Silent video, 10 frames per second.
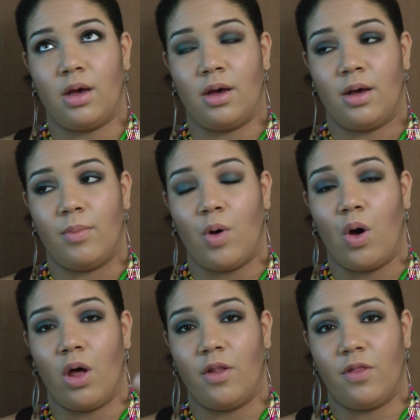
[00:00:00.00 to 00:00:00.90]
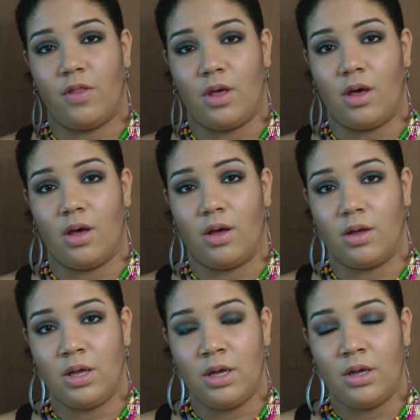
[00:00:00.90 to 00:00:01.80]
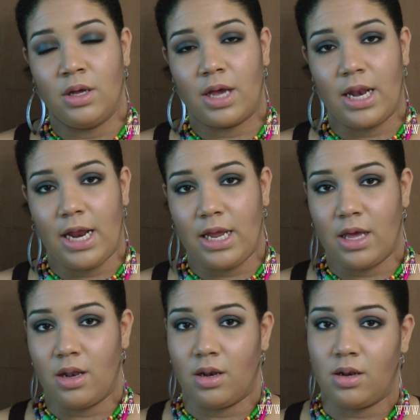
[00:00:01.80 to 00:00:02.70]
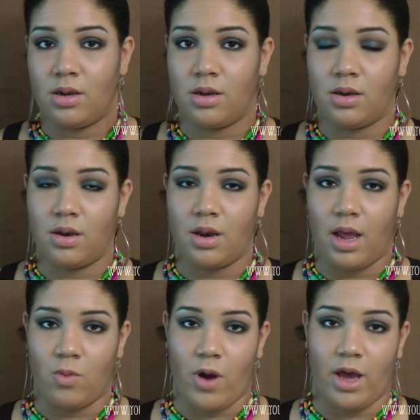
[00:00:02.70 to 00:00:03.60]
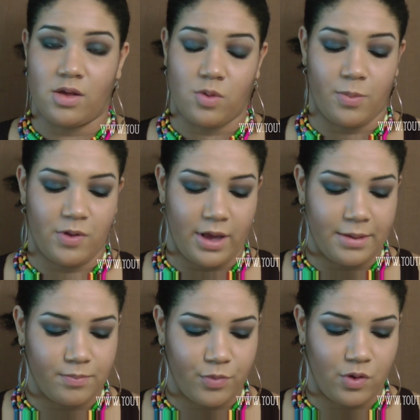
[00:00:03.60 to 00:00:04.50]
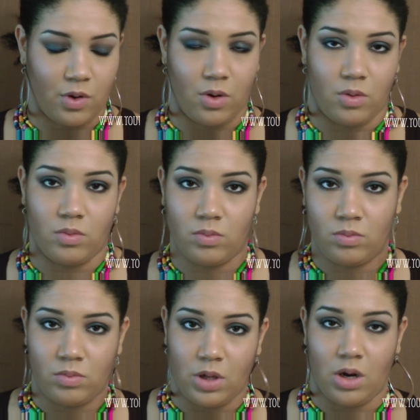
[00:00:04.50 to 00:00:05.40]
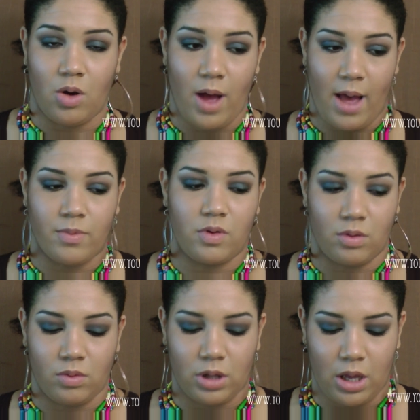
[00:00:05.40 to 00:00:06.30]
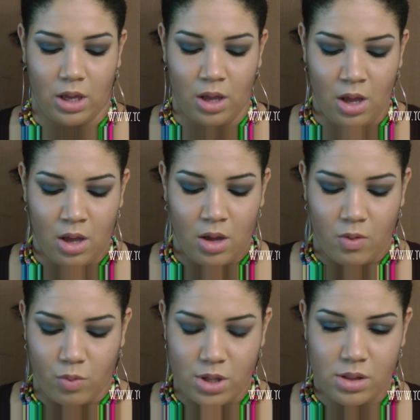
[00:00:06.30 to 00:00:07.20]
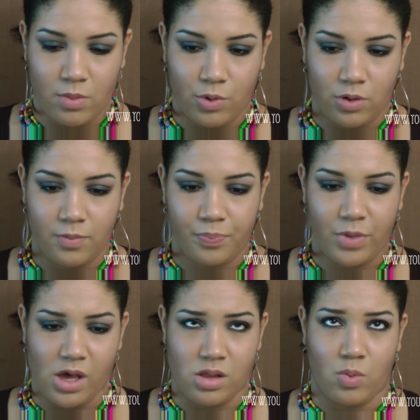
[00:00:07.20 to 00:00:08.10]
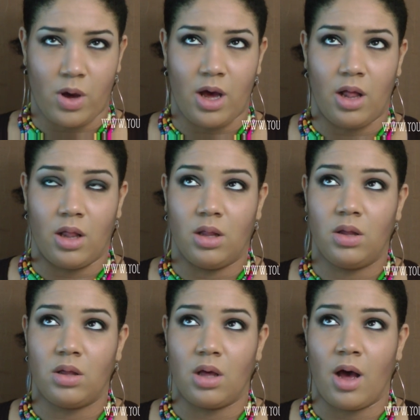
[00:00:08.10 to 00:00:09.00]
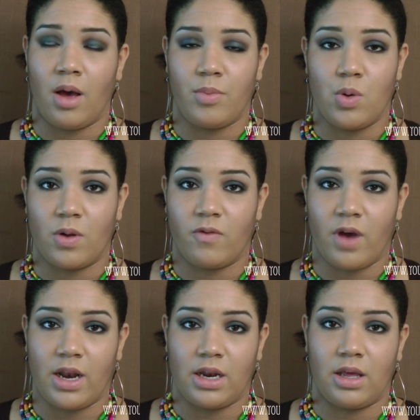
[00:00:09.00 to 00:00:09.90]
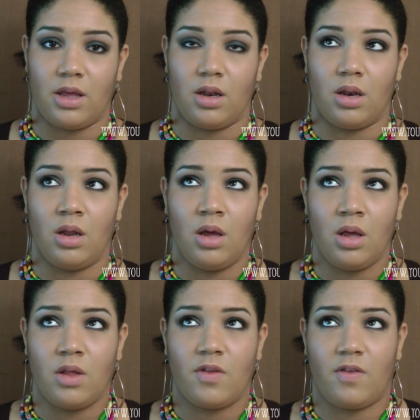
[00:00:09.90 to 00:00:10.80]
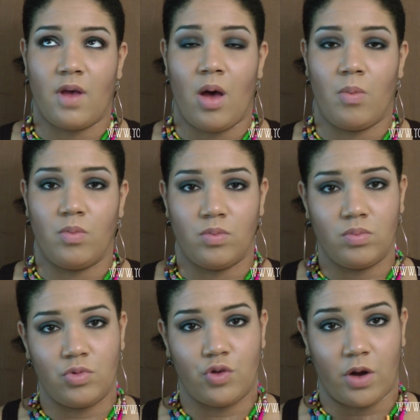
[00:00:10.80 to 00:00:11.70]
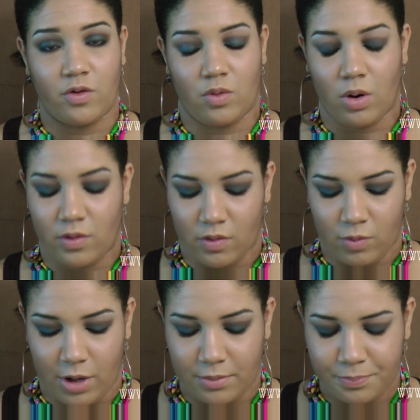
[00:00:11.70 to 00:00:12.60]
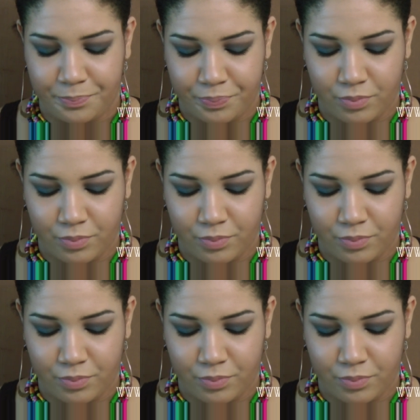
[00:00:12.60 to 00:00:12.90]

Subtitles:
on the Canadian NYX website. So, you know, absolutely reasonable as well. You can find it in some drugstores as well.